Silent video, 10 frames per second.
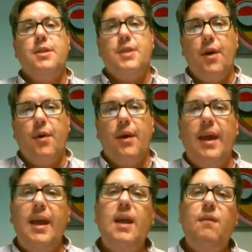So
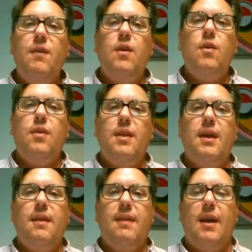if you
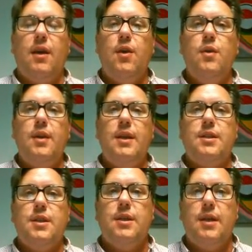think that you need
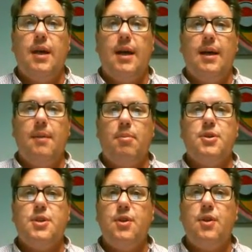to
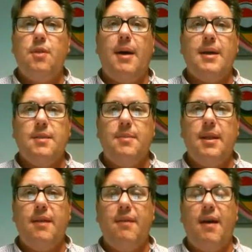pursue the
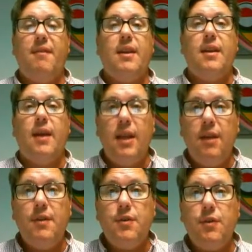possibility of having an
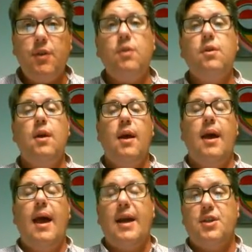individual
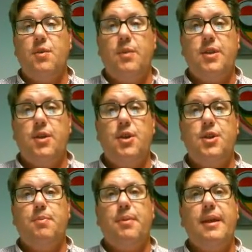action
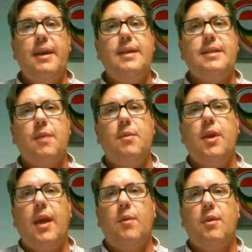research, please
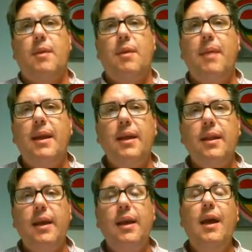communicate with me
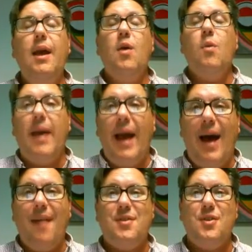immediately. We
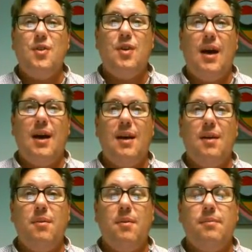have
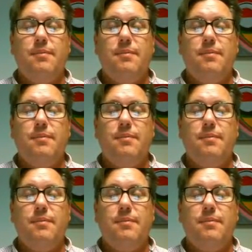to